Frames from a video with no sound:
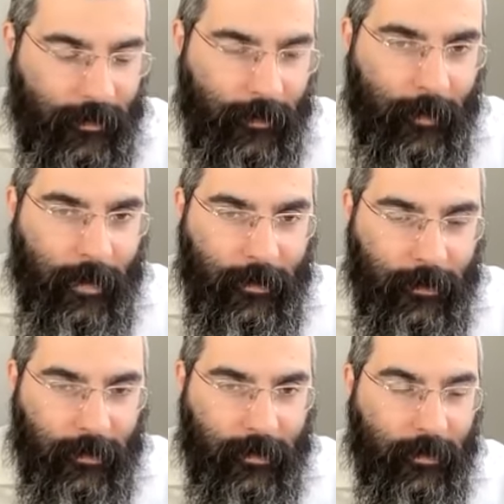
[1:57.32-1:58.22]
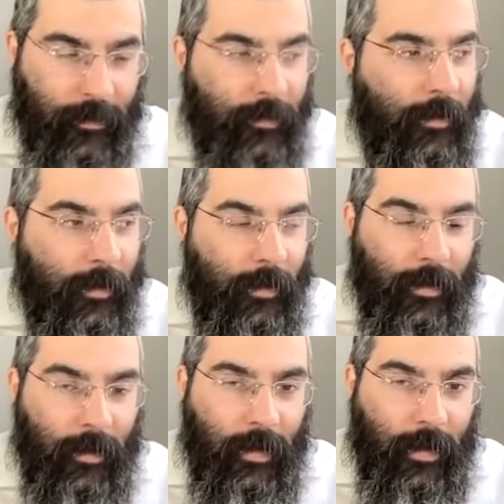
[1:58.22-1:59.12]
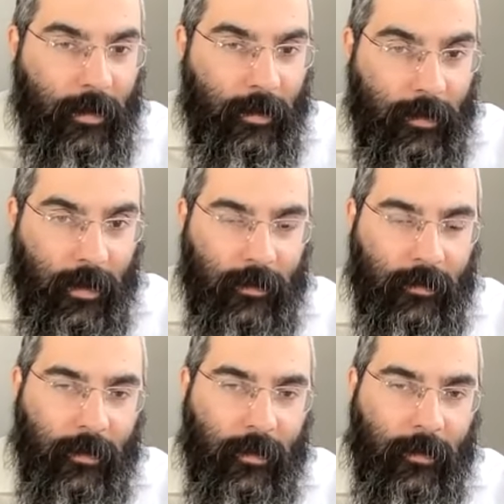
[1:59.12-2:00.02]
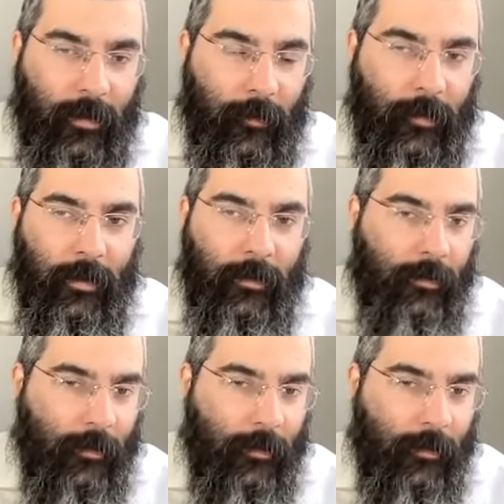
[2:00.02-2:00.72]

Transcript: by the doors. And he's done. And he's like, I'm done.